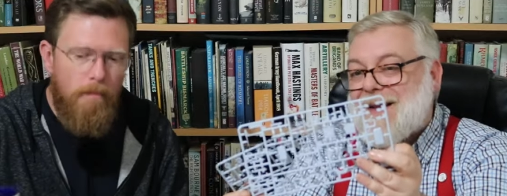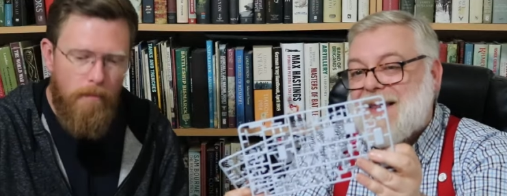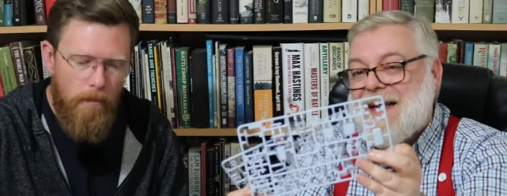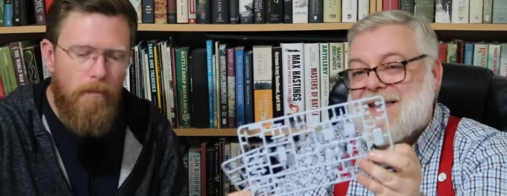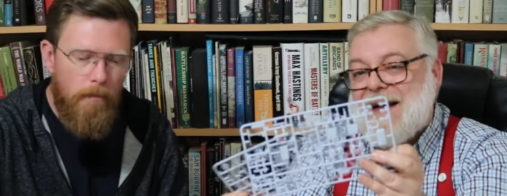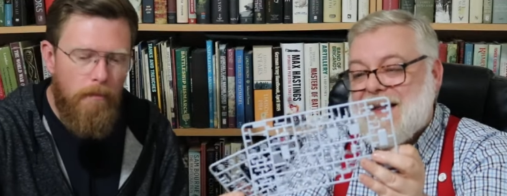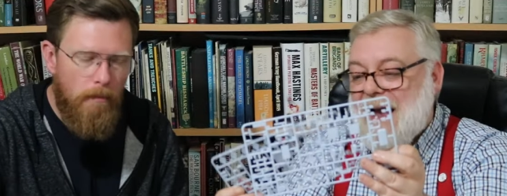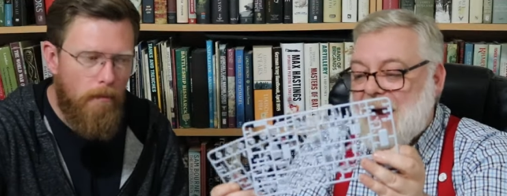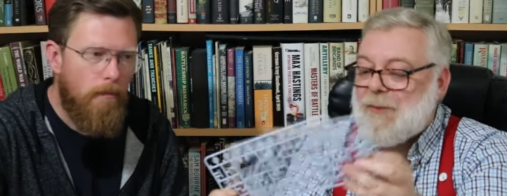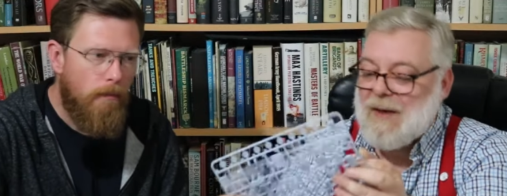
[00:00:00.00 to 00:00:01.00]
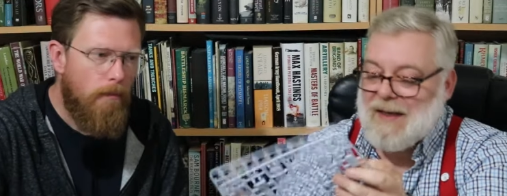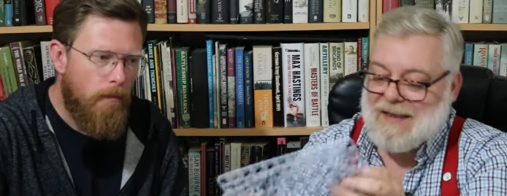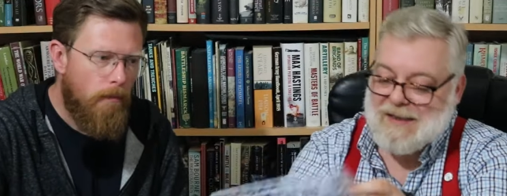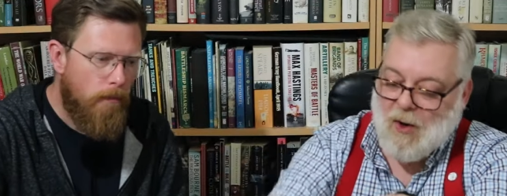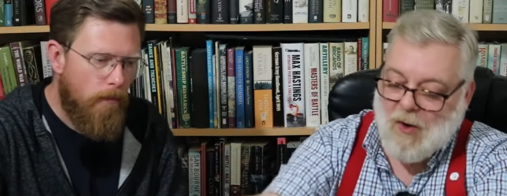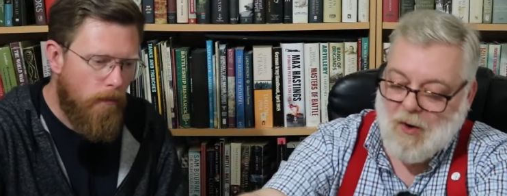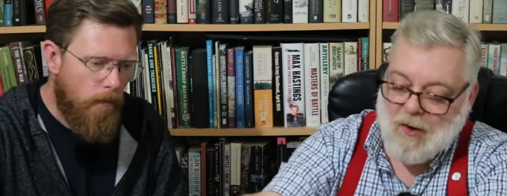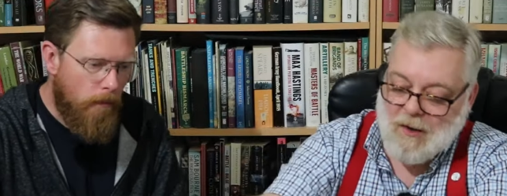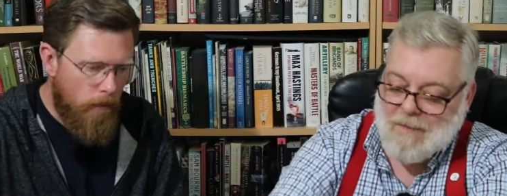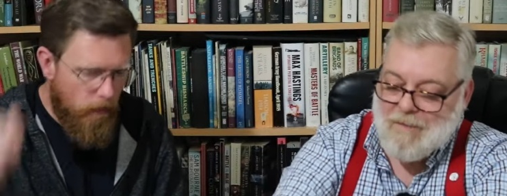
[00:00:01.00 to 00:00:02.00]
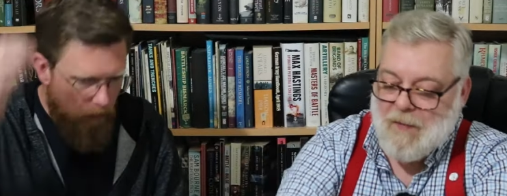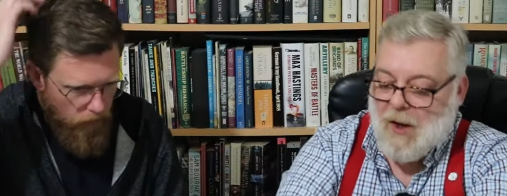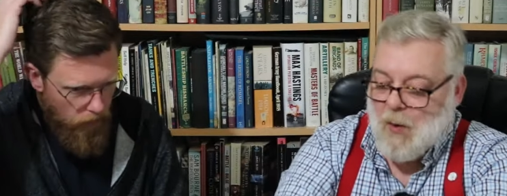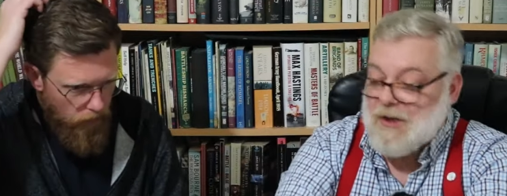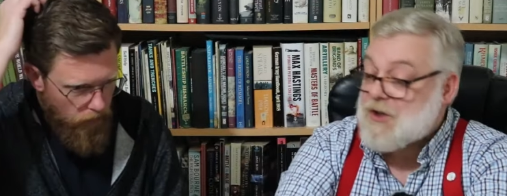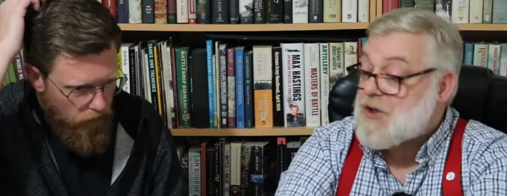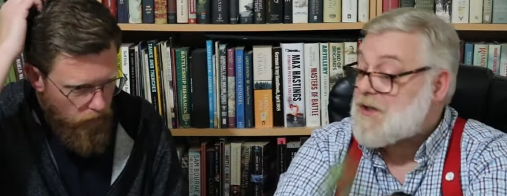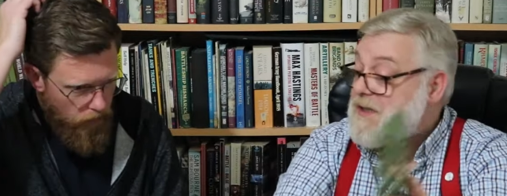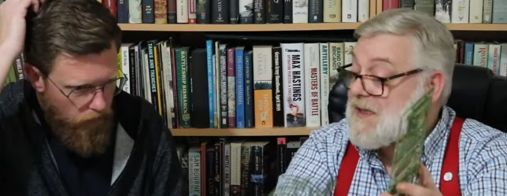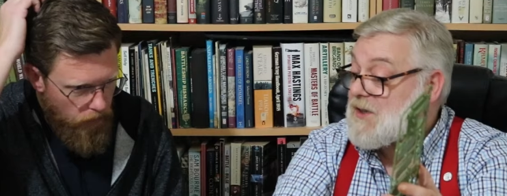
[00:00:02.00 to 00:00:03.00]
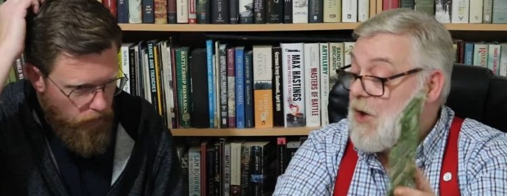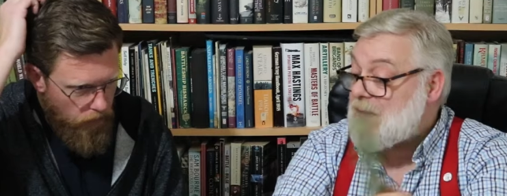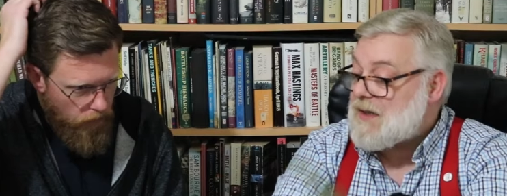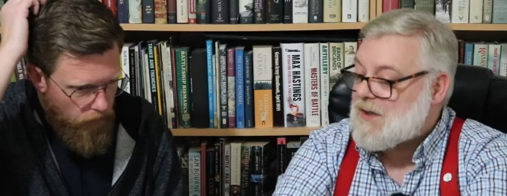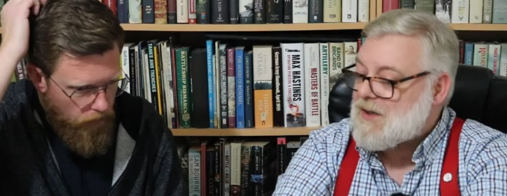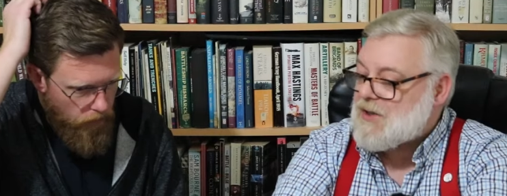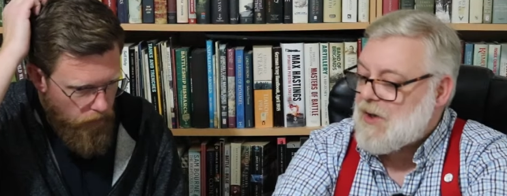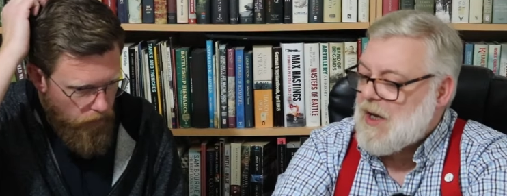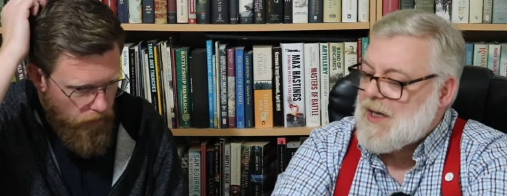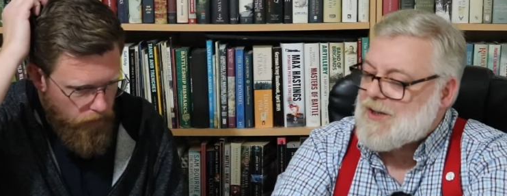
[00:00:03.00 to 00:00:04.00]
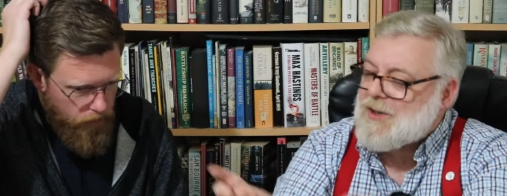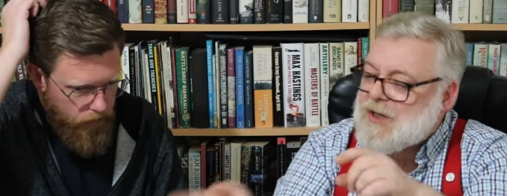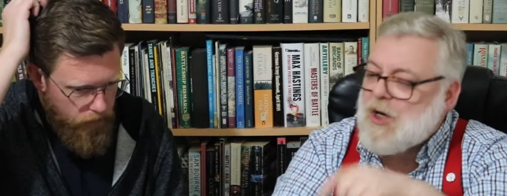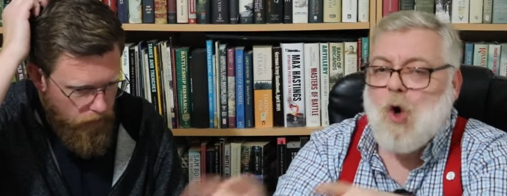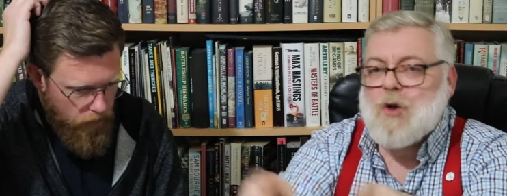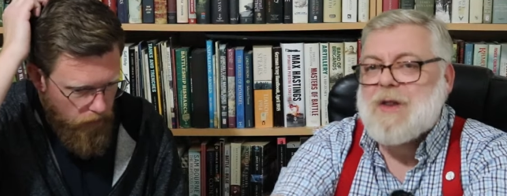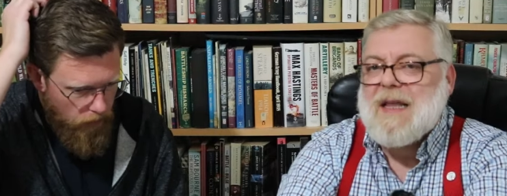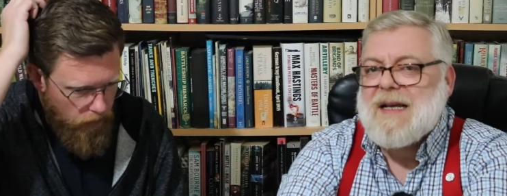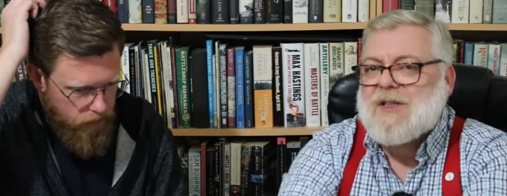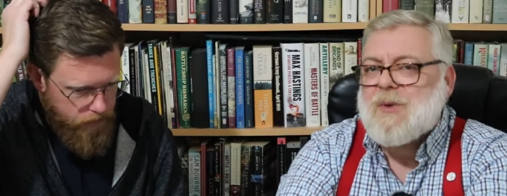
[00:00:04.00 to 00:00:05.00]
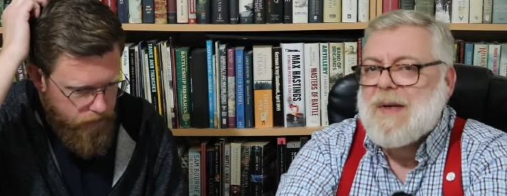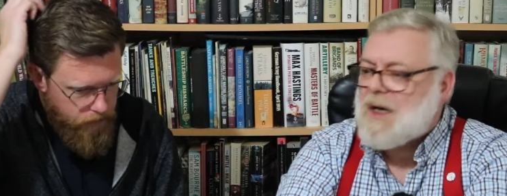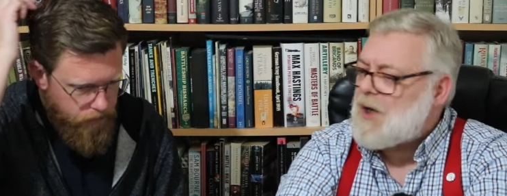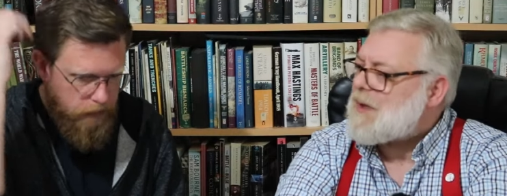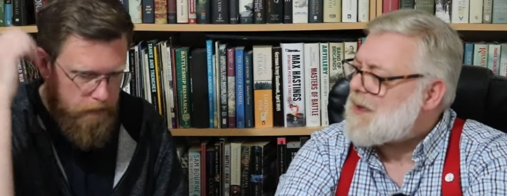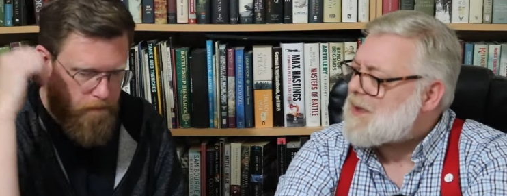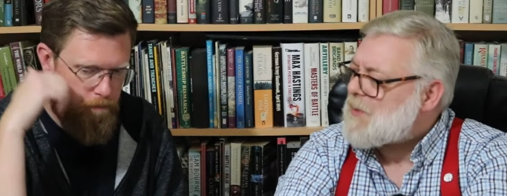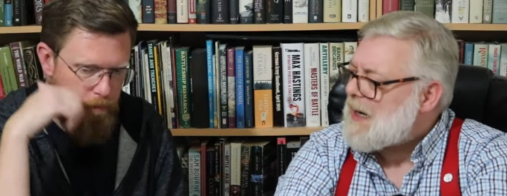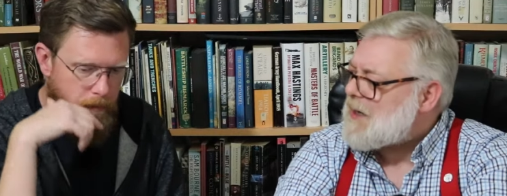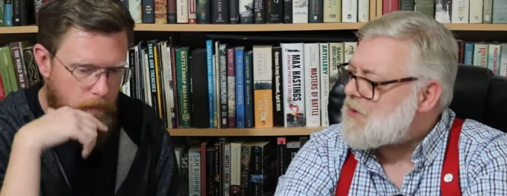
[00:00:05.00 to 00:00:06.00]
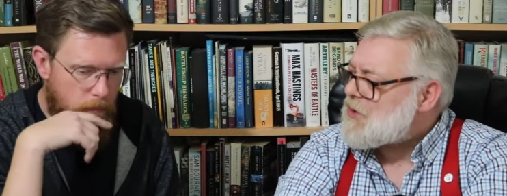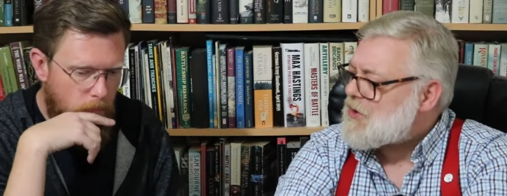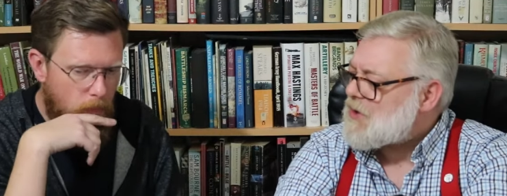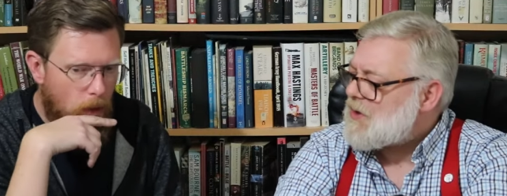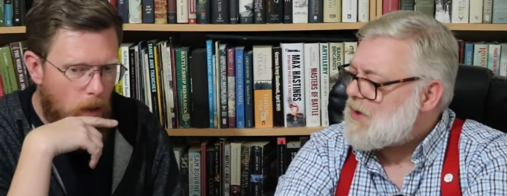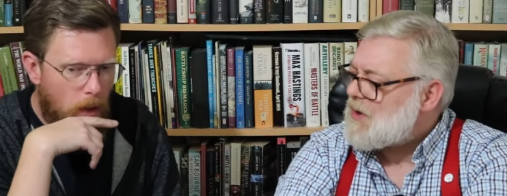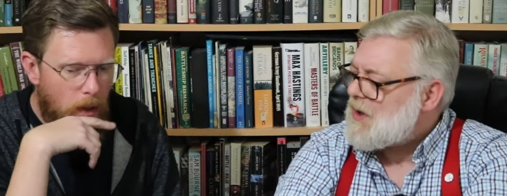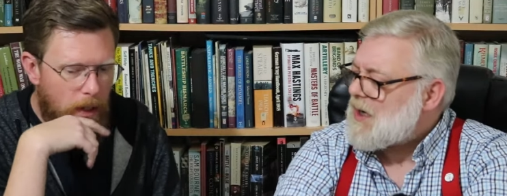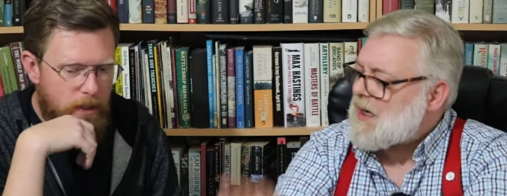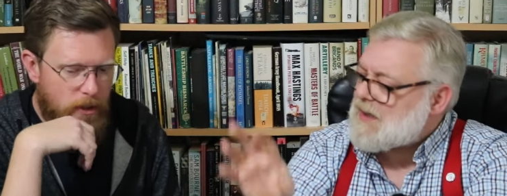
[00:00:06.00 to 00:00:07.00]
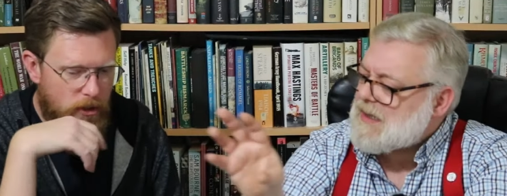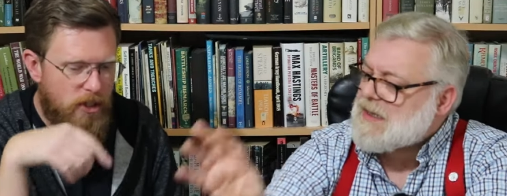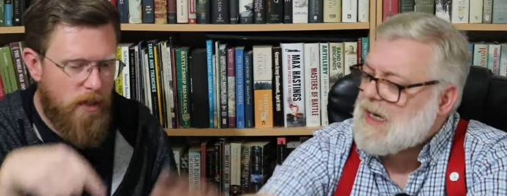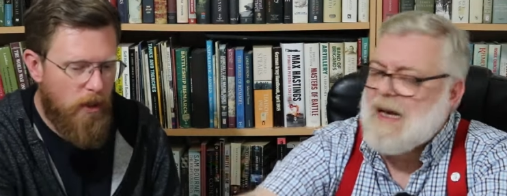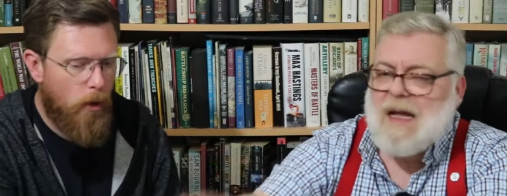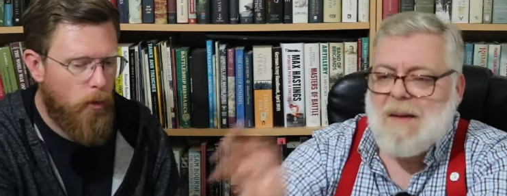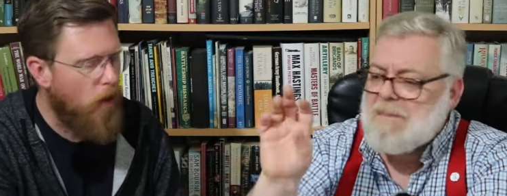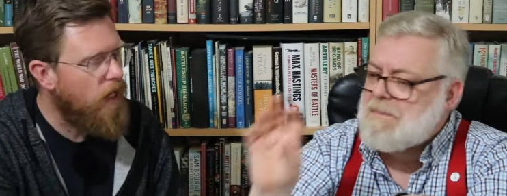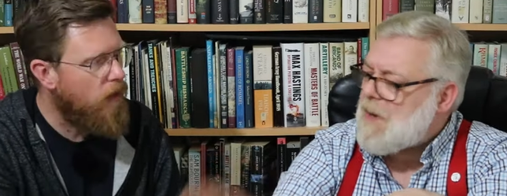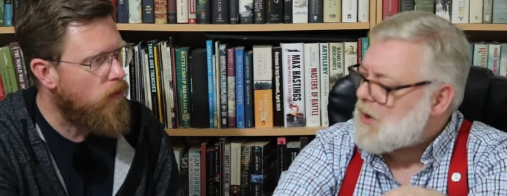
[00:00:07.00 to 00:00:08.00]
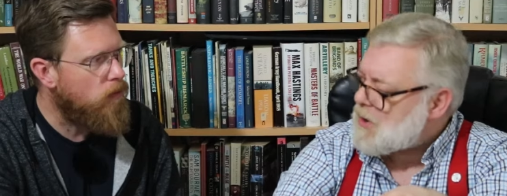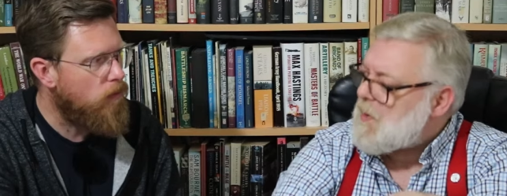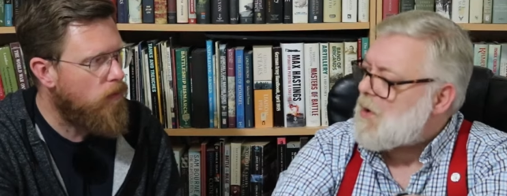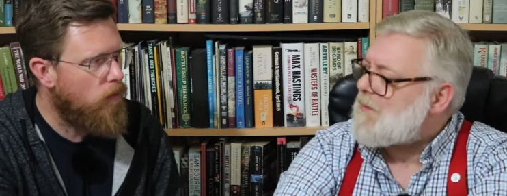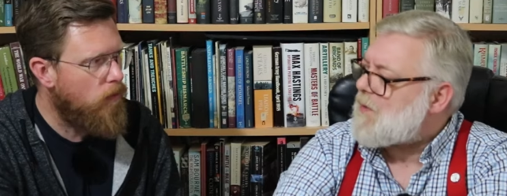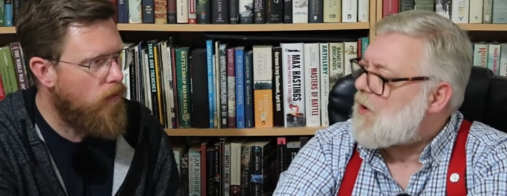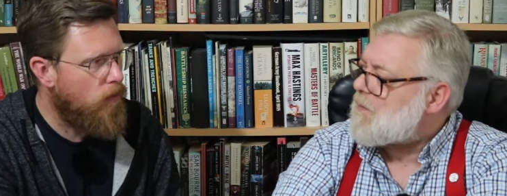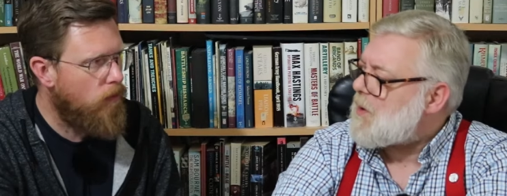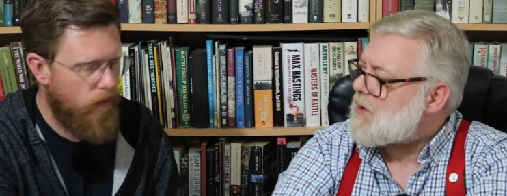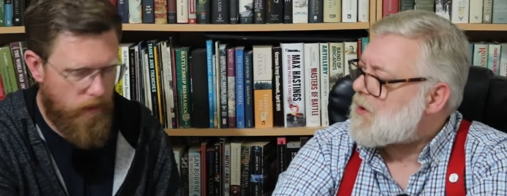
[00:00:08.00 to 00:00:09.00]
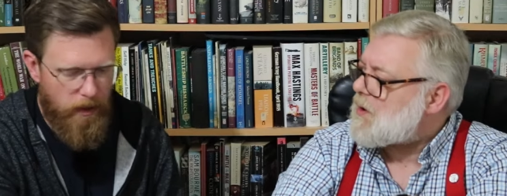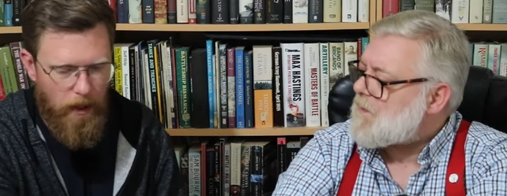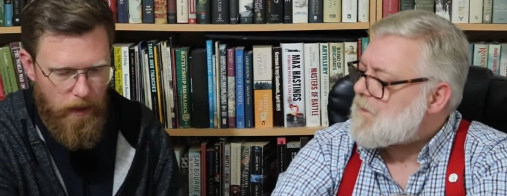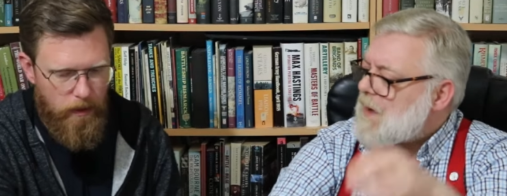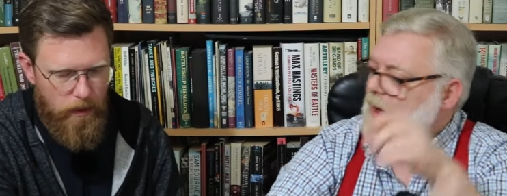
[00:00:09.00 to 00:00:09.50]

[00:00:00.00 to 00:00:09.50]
Speaker 1: and things like that are really small, which just isn't on these other two. So it's an odd thing to include in this range. It does it's clearly a much out. more involved model. Yeah.